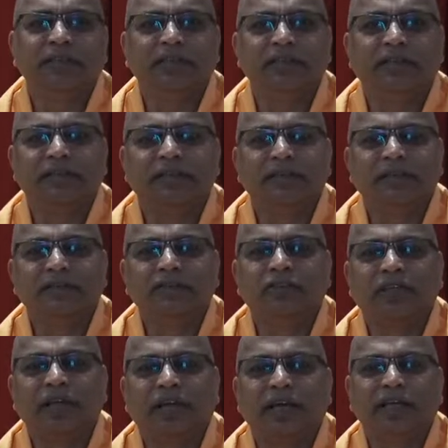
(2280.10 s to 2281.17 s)
then
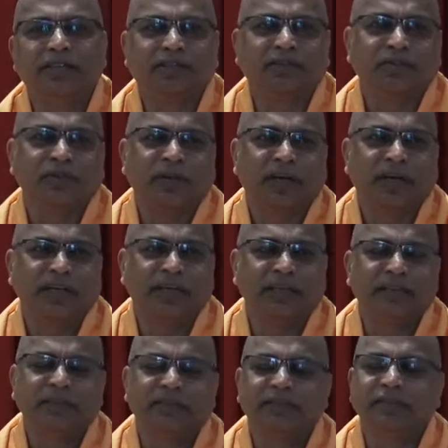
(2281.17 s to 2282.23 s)
channelized to a
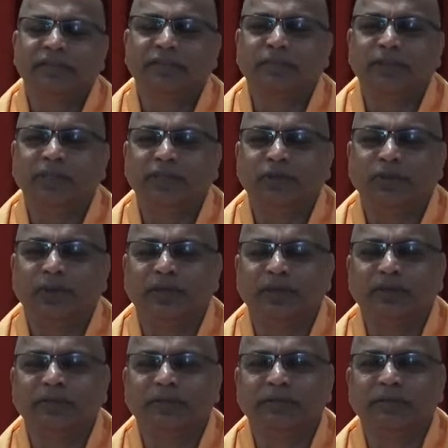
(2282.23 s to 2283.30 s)
higher spiritual
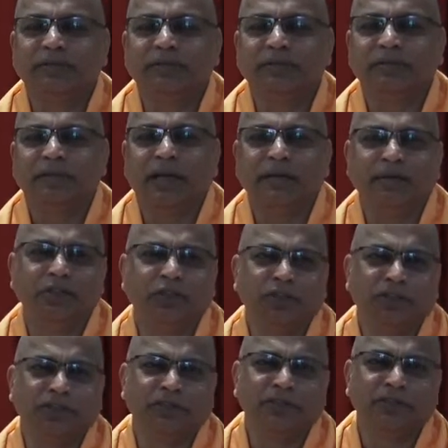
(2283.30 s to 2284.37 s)

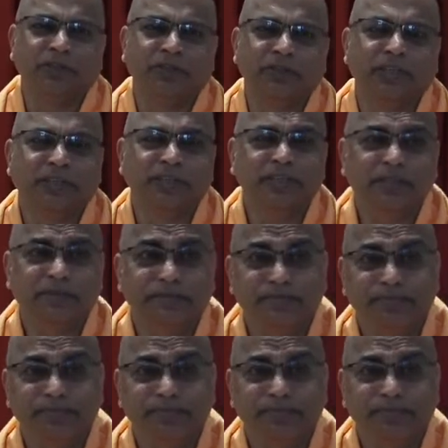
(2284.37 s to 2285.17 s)
dimension. So that is